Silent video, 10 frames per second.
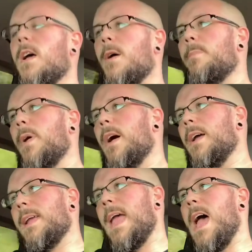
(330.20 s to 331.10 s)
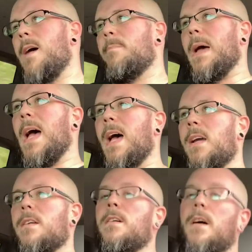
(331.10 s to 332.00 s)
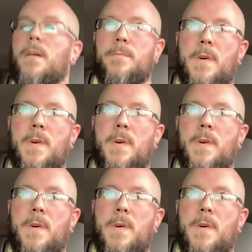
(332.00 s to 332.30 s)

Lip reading: But Catback, oh,